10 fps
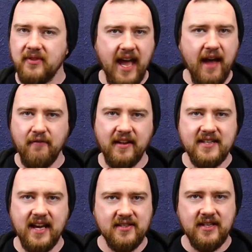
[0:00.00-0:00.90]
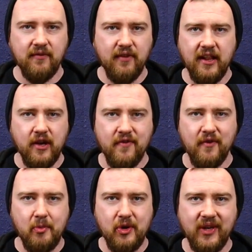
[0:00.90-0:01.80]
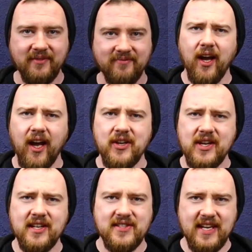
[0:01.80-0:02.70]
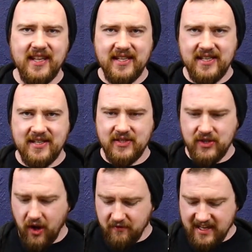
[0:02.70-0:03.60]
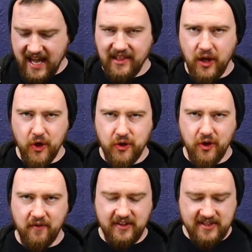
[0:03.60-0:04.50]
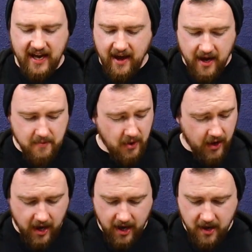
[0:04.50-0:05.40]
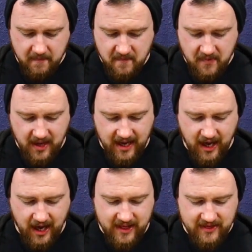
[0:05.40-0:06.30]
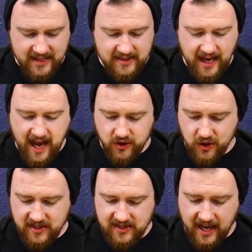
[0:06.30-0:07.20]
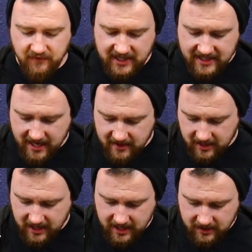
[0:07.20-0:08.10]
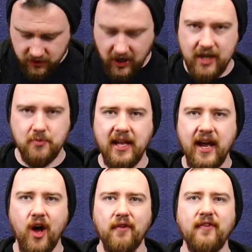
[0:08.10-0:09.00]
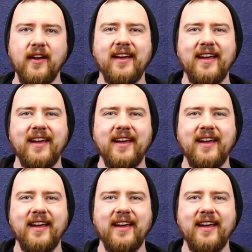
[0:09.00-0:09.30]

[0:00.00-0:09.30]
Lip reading: are fantastic value for money. And you can see this is sort of yellowed over time. This actually, if you take the scratch plate off,